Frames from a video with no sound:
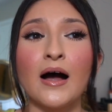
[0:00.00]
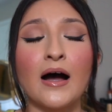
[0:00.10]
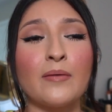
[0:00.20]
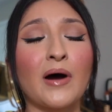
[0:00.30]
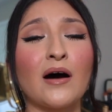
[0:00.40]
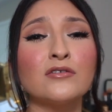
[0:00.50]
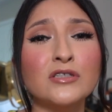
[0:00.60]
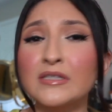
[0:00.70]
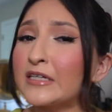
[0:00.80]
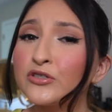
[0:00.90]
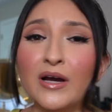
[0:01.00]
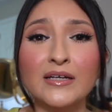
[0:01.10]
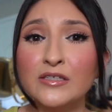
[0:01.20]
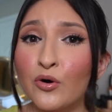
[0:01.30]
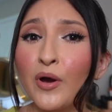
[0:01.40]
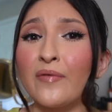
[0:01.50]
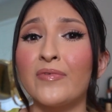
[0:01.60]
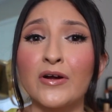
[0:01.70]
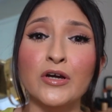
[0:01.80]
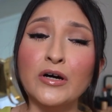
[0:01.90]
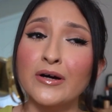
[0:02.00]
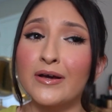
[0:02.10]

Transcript: Um, I'll just let you guys know if they're good,